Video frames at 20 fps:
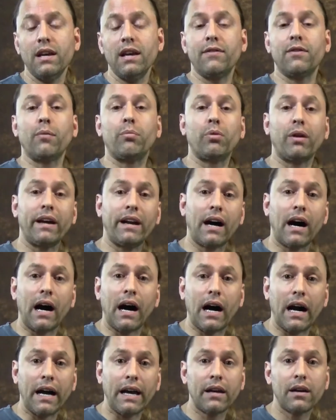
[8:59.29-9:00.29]
If you played
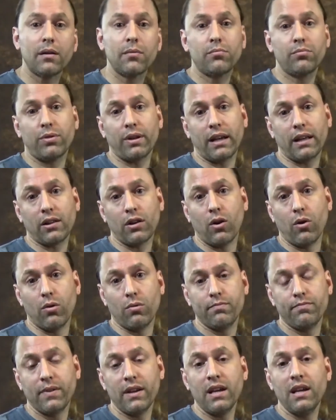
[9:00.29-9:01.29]
high, play
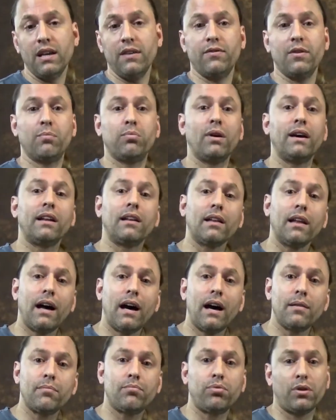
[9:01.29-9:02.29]
low. If you played a
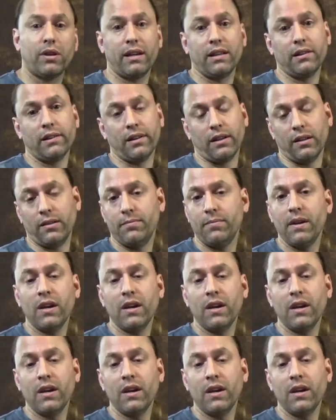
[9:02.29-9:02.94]
lot, play a little.